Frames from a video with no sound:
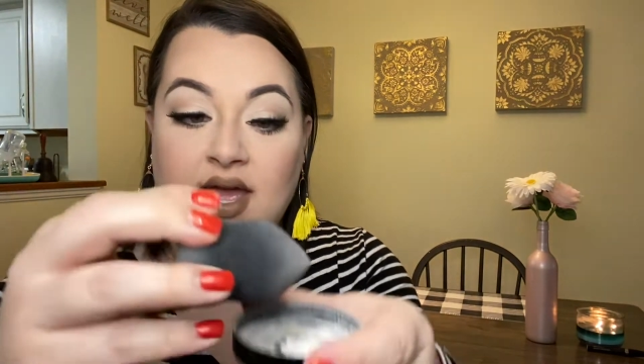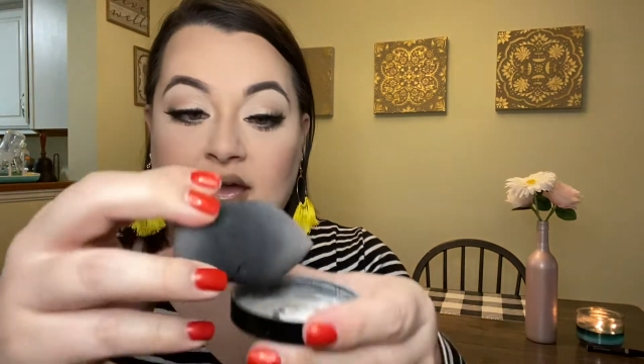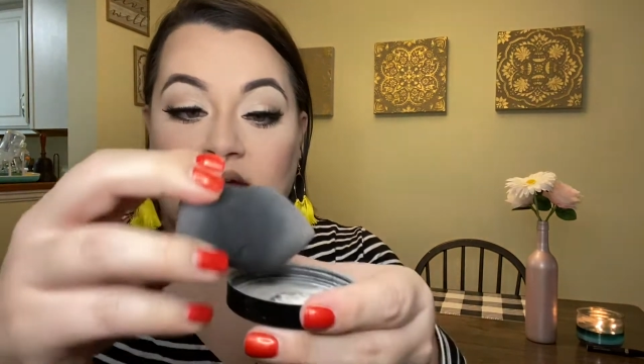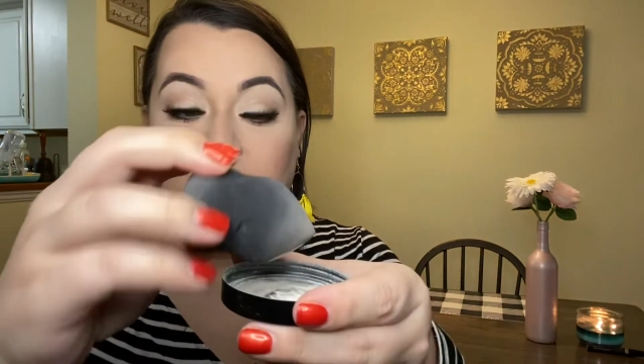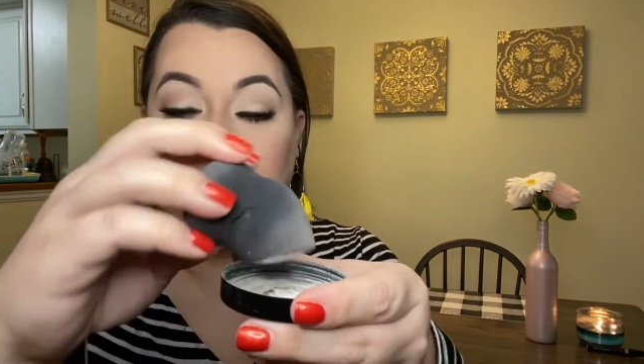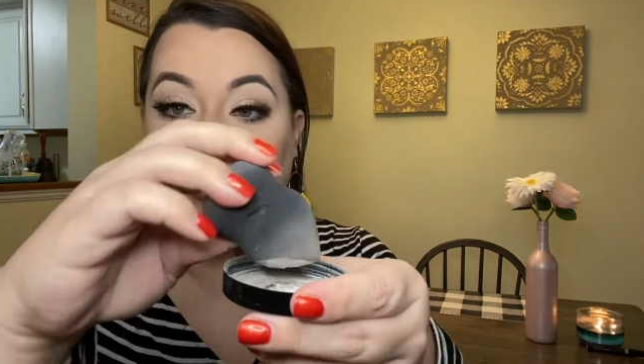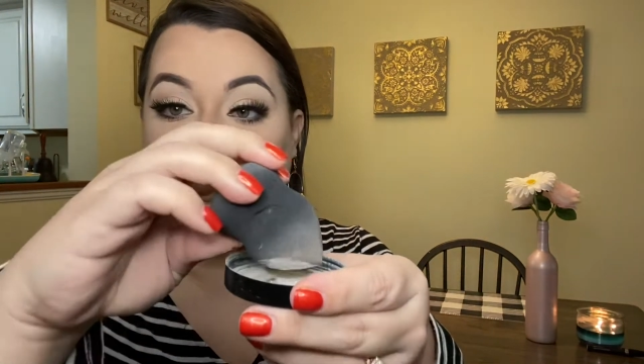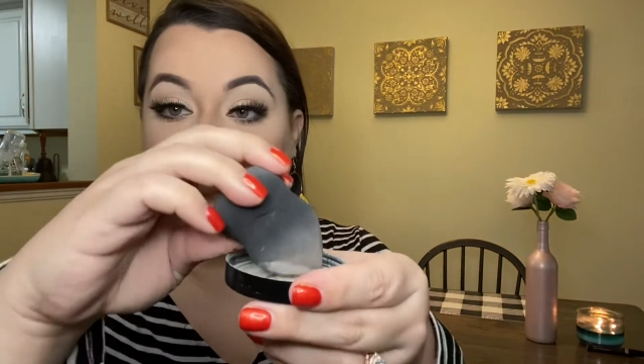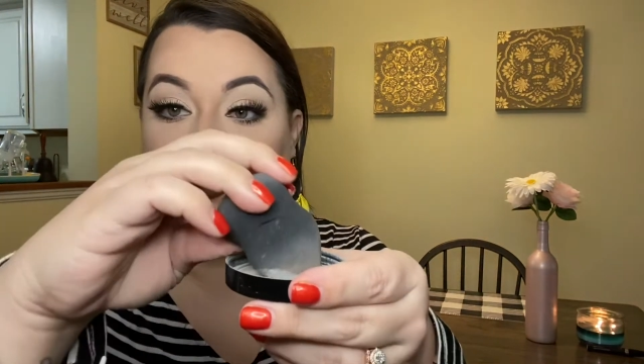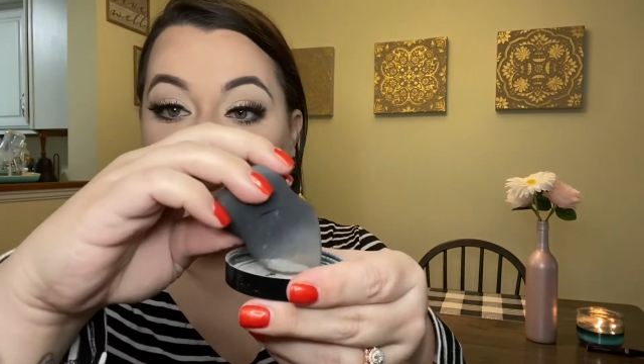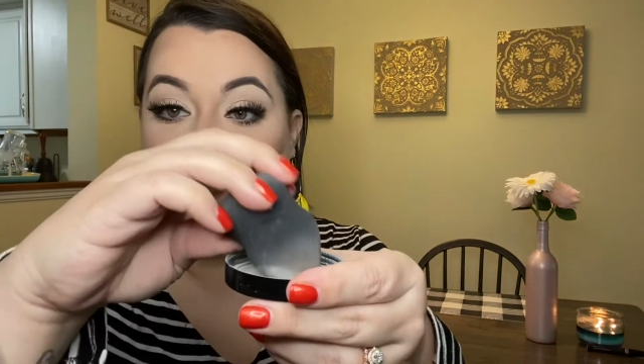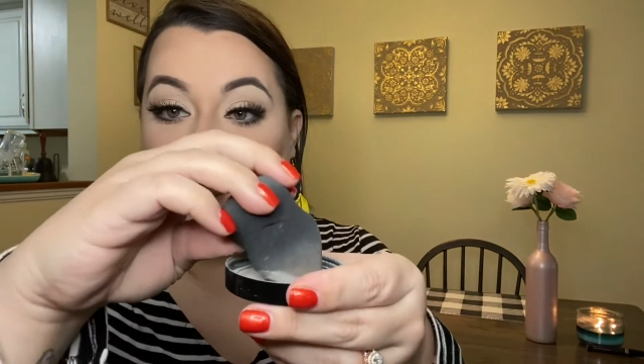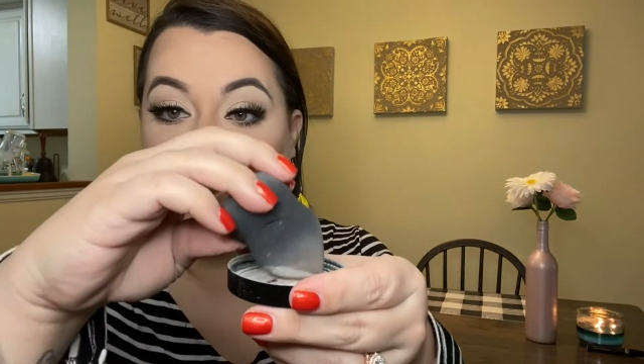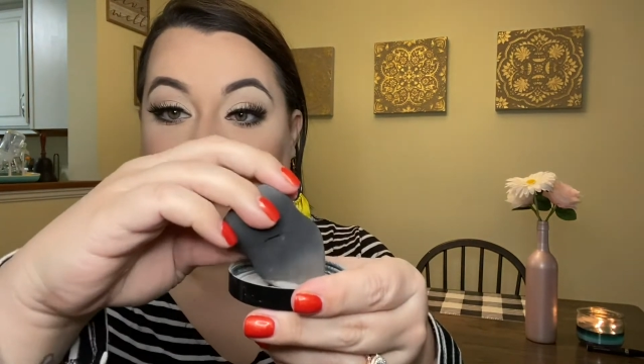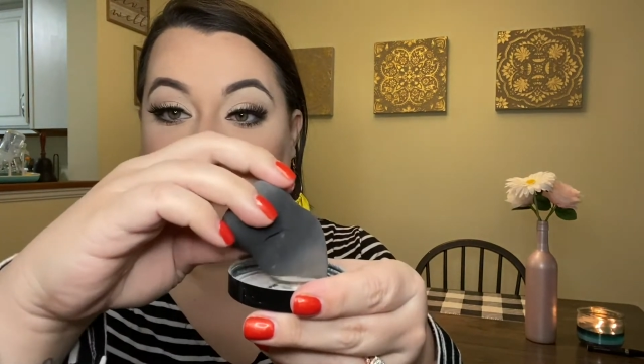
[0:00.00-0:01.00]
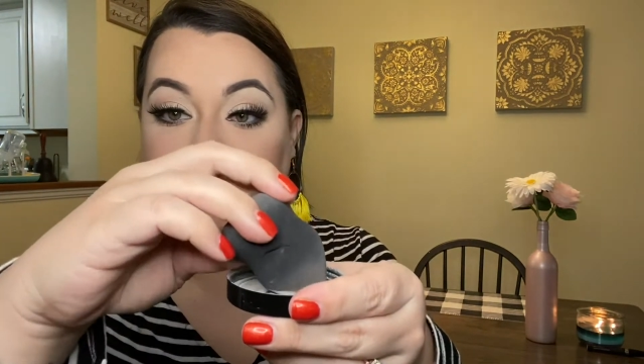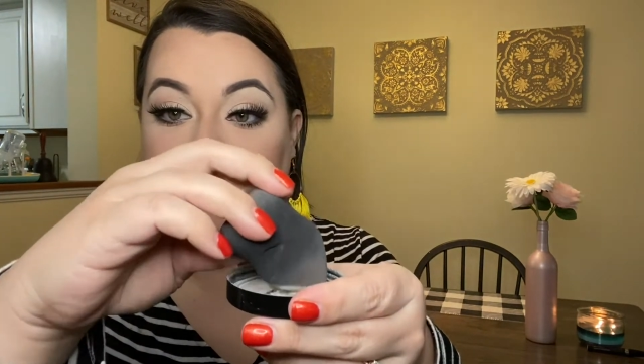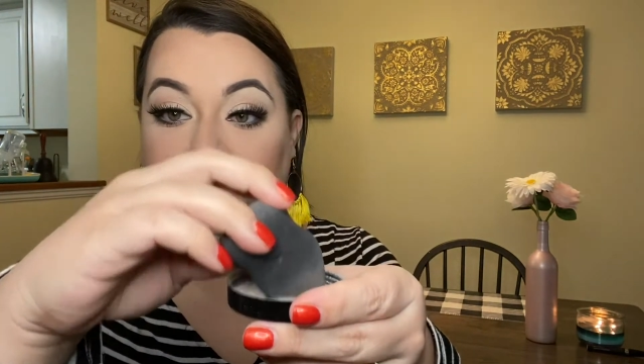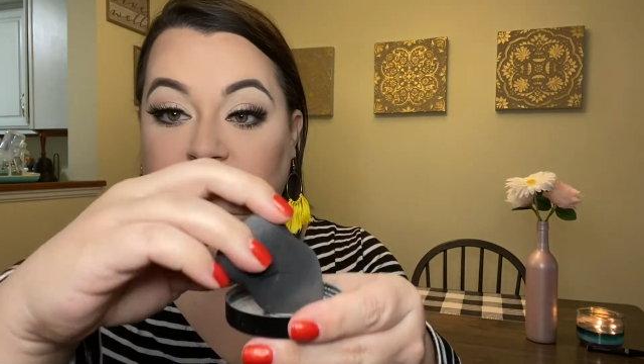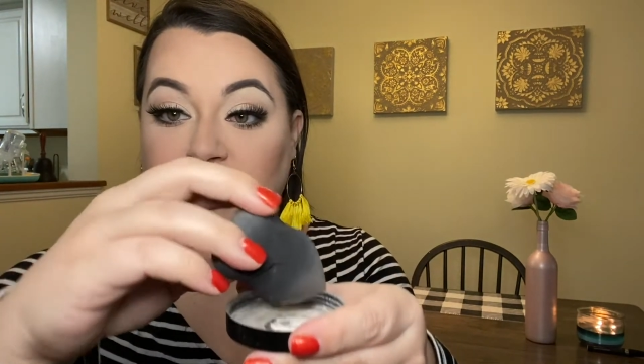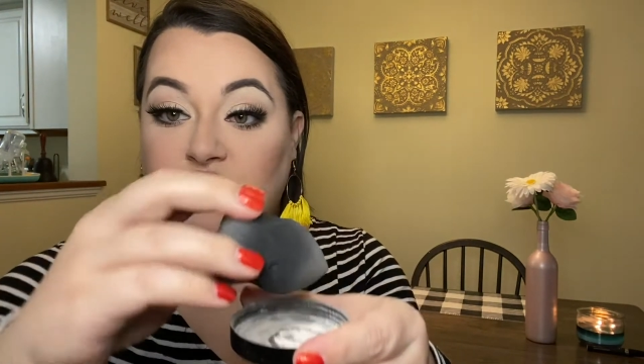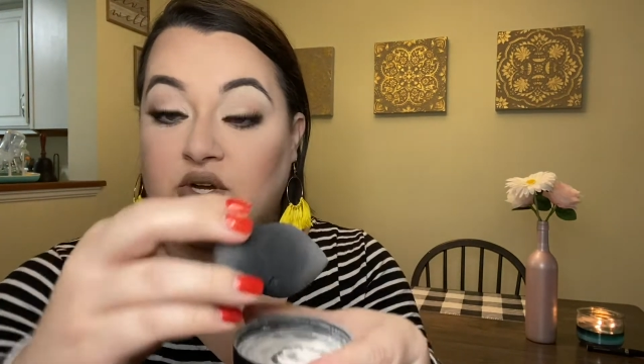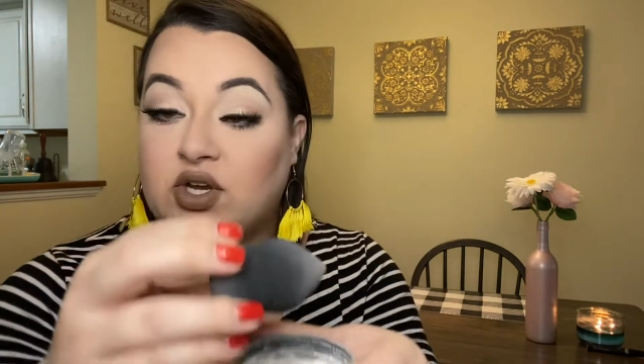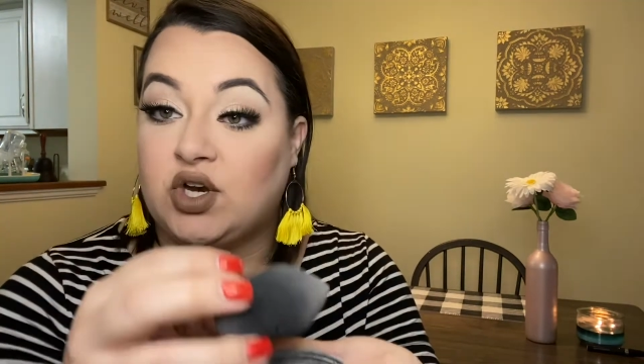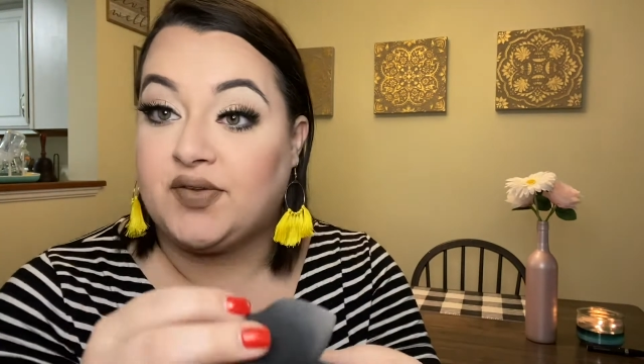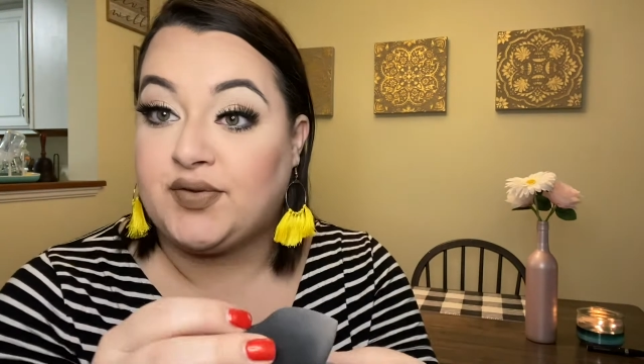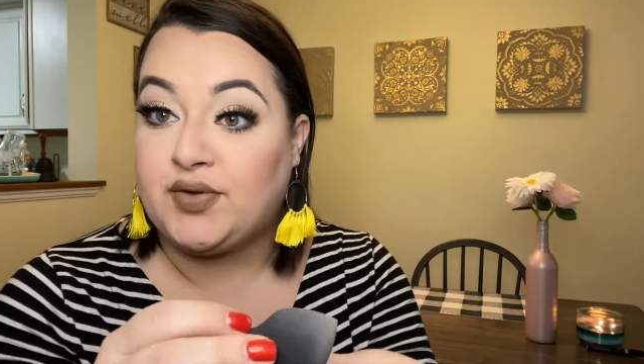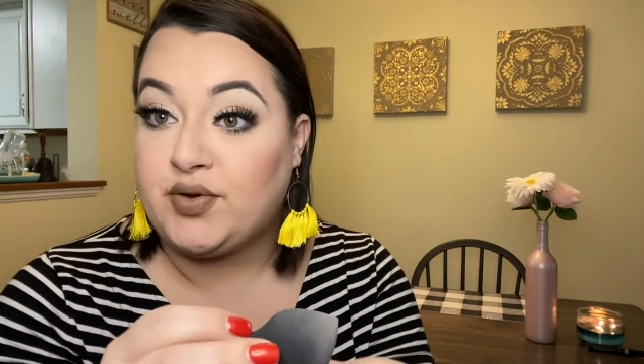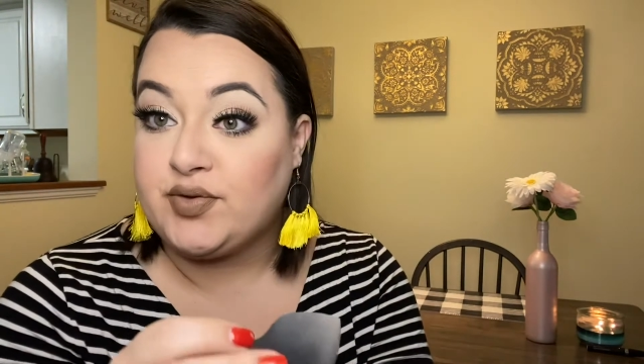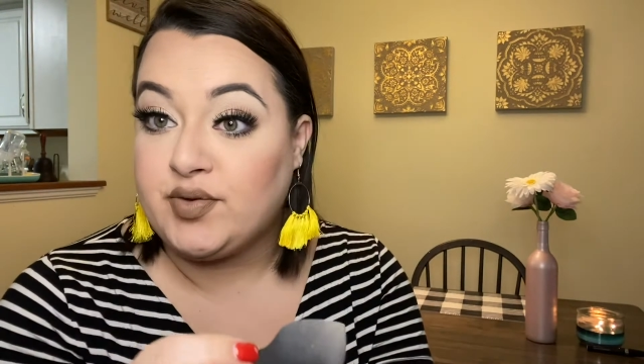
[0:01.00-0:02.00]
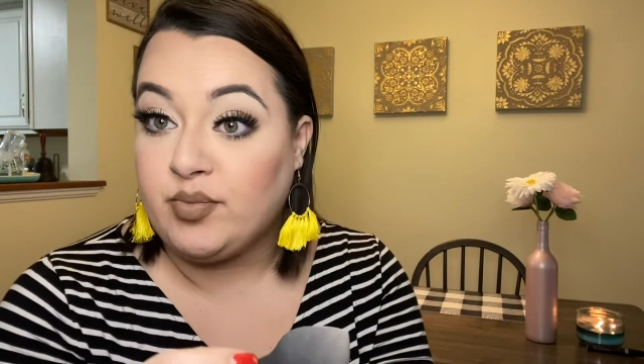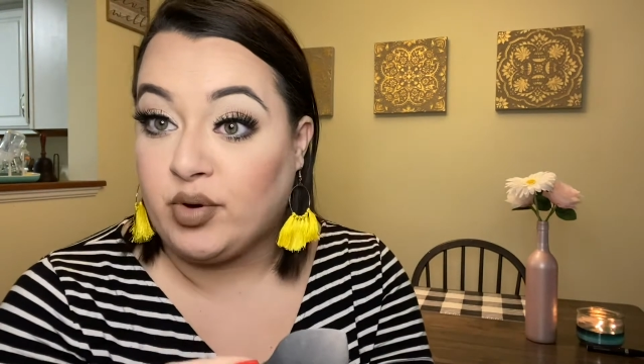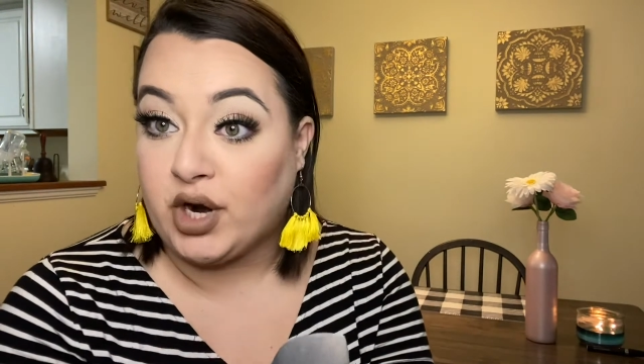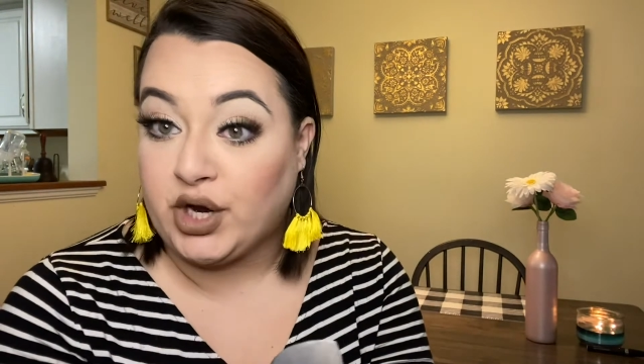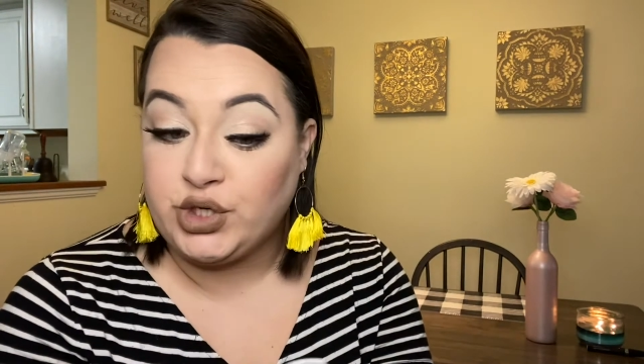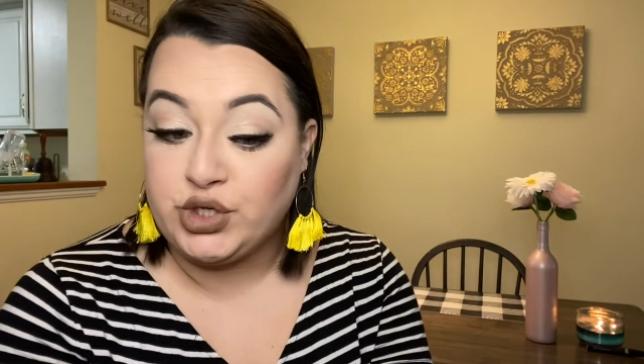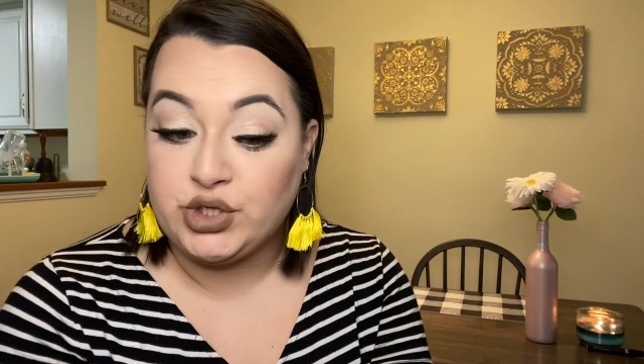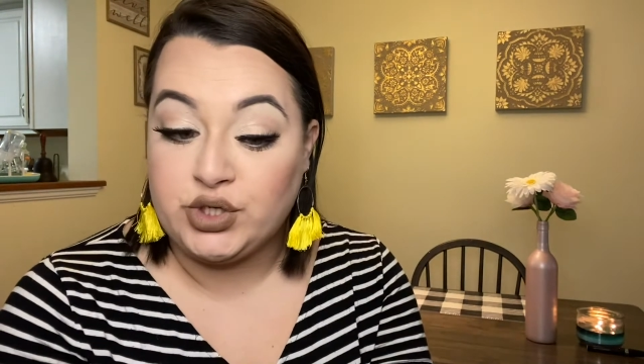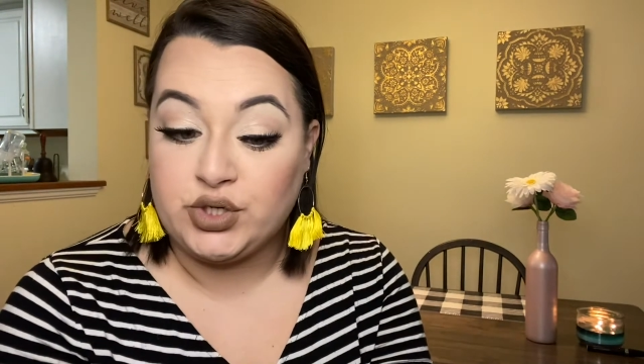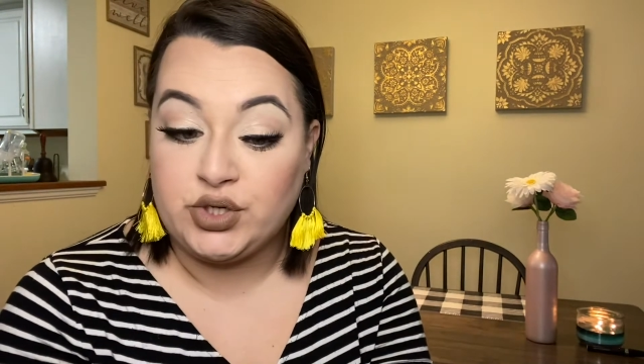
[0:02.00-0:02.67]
I'm taking my blending sponge. You can also use a brush